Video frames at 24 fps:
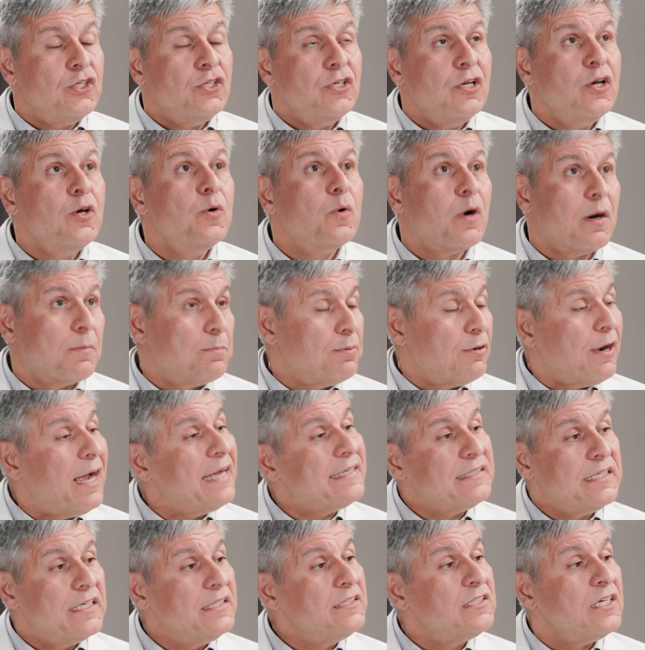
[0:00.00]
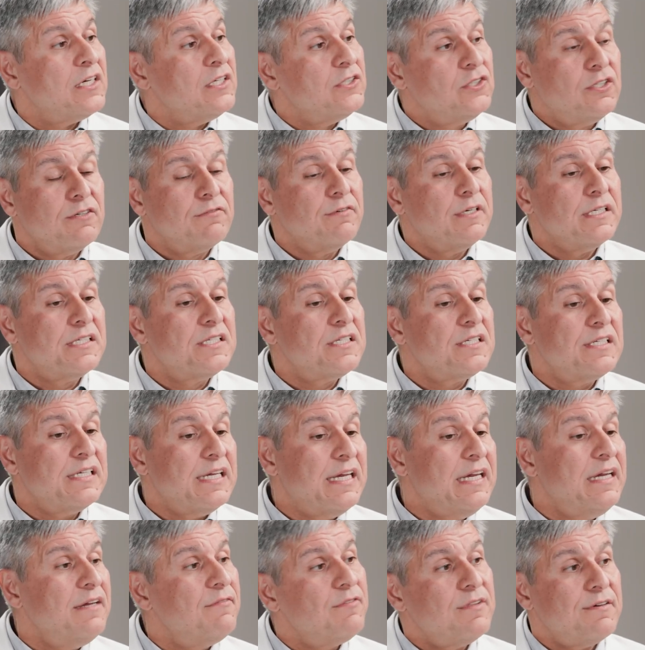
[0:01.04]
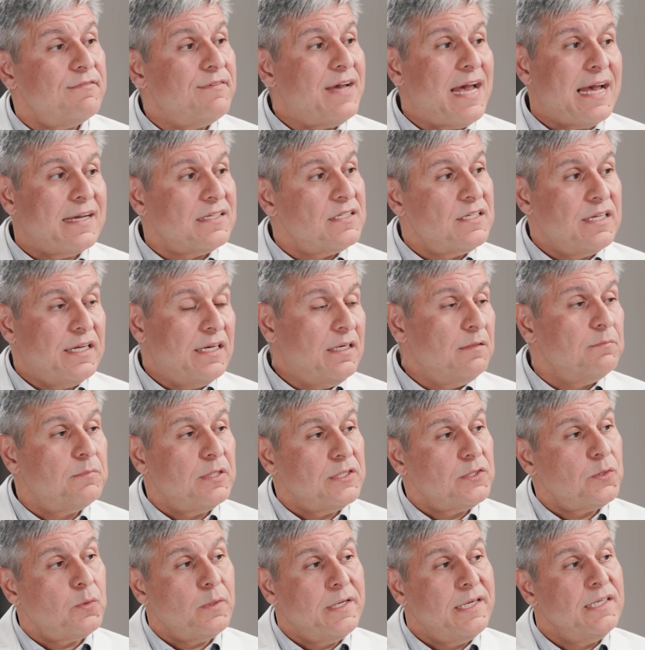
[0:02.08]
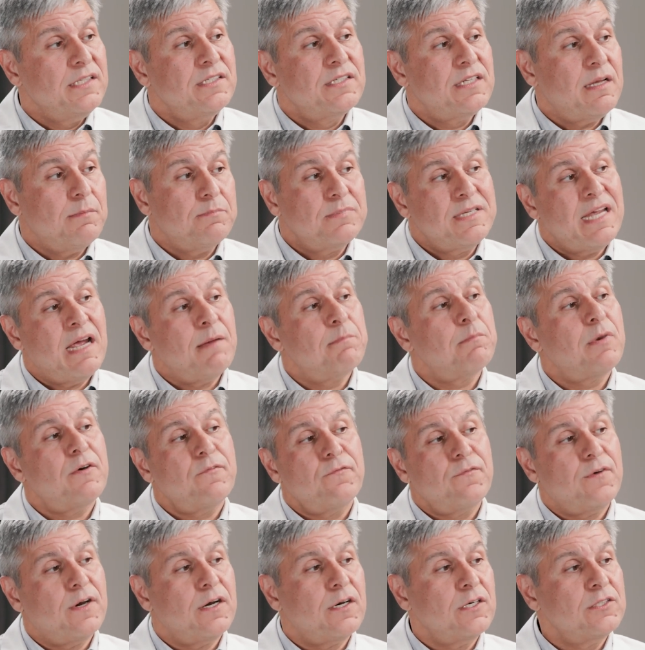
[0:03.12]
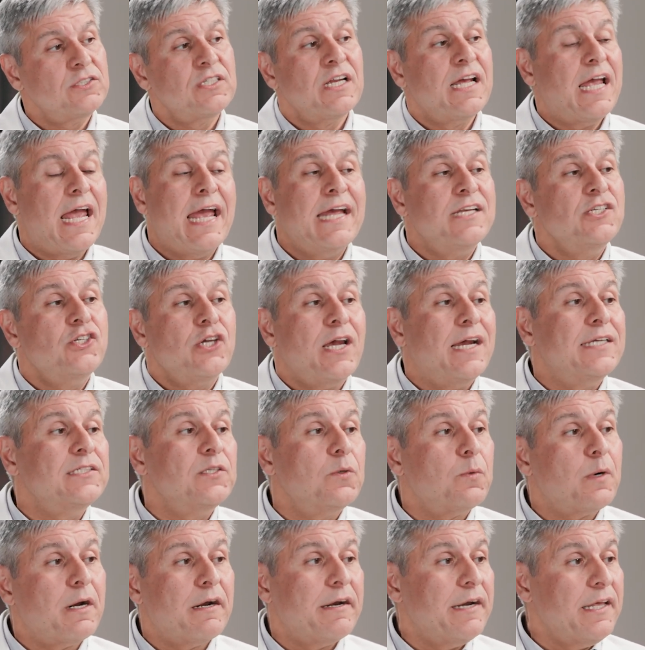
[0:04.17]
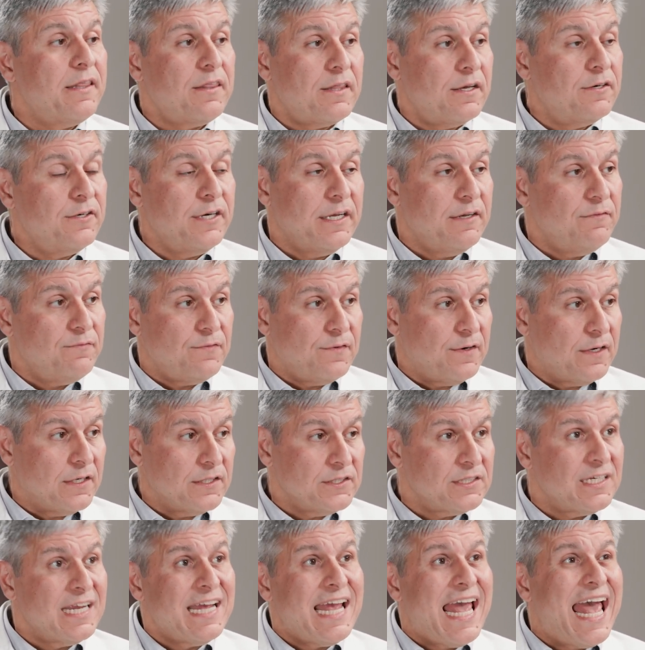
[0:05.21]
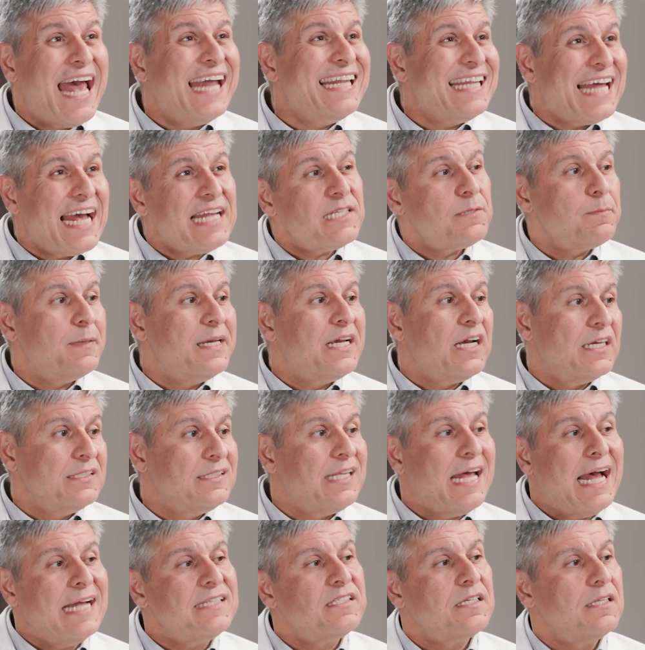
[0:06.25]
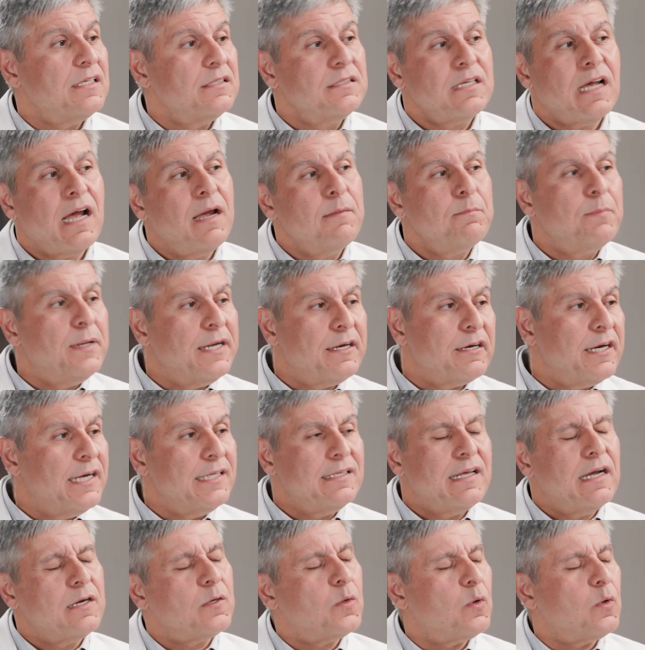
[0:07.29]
who are pregnant to receive the vaccine between September 1st and January 31st. And that's because that's the time period that